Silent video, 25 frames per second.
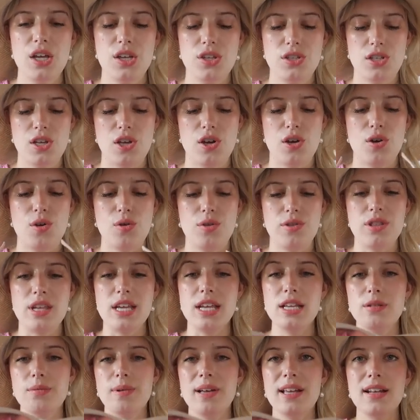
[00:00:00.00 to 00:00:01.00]
So
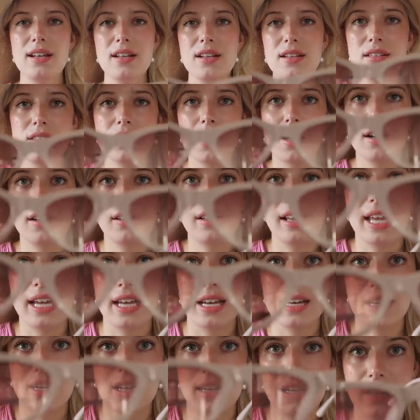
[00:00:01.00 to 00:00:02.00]
these ones are
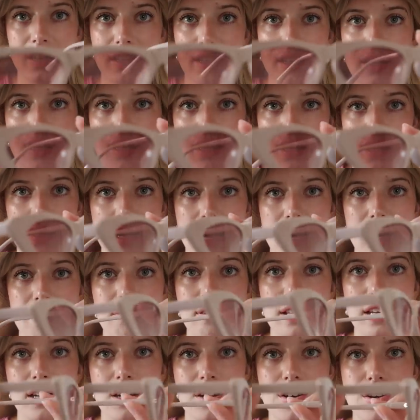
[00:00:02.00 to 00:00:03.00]
like a kind of
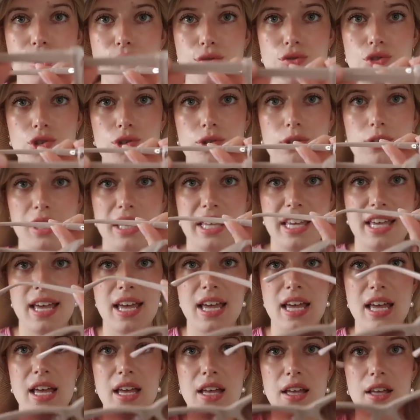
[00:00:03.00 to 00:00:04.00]
like a
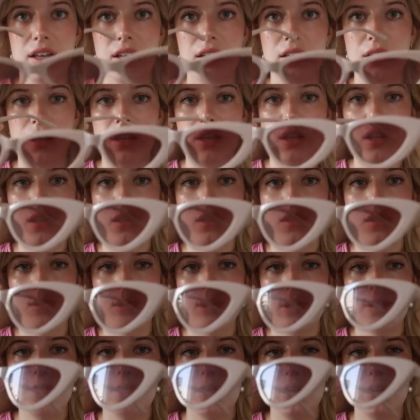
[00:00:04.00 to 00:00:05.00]
neutrally sort of